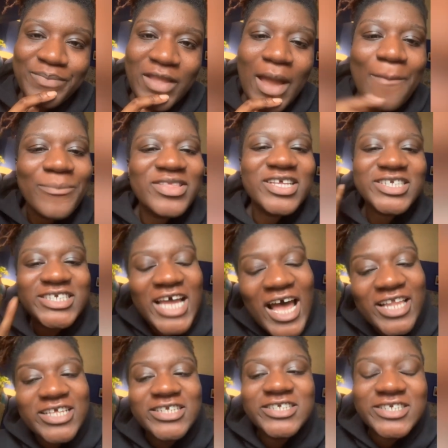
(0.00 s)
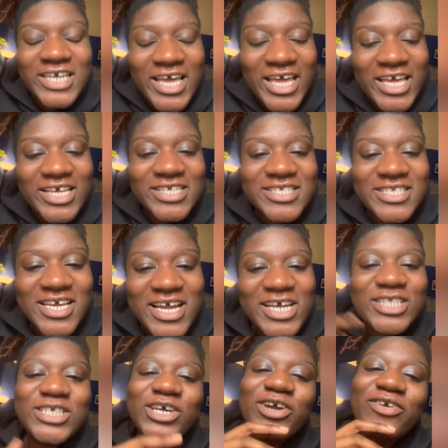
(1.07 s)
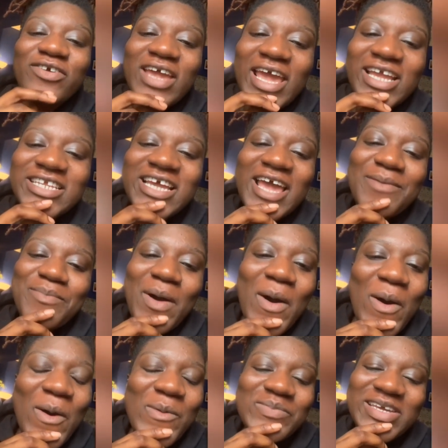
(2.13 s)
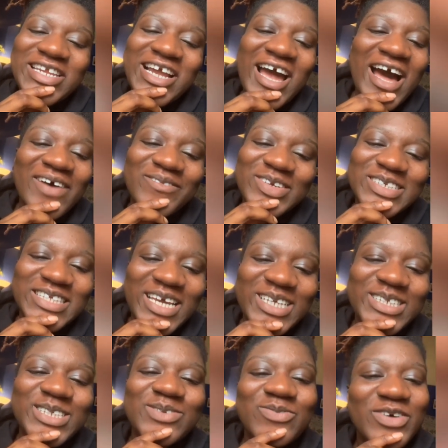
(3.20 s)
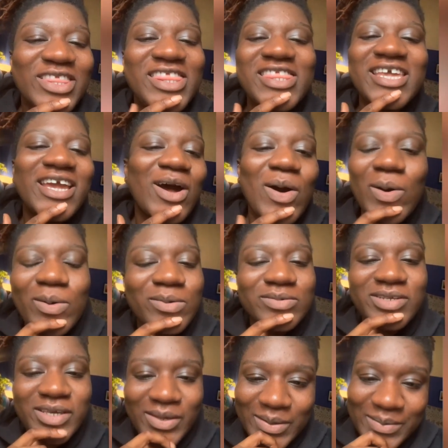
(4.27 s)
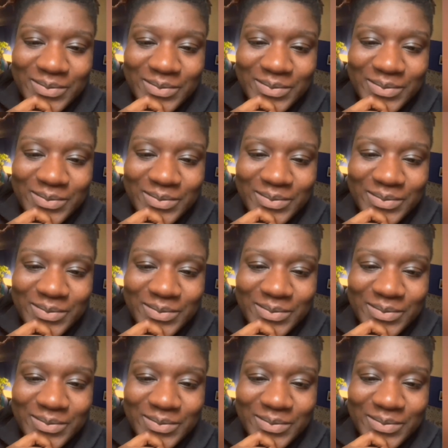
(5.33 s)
But the challenge is to create a poem in conversation with the old you.